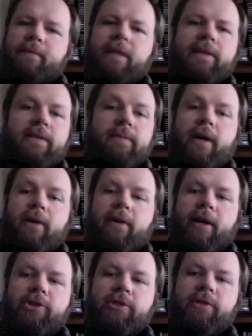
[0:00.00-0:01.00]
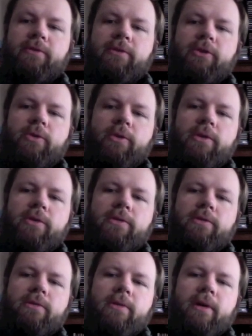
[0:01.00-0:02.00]
Doesn't matter actually if you do it,
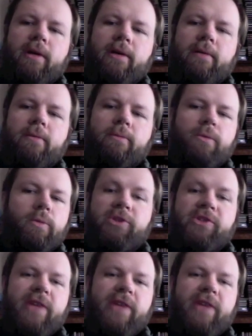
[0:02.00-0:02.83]
which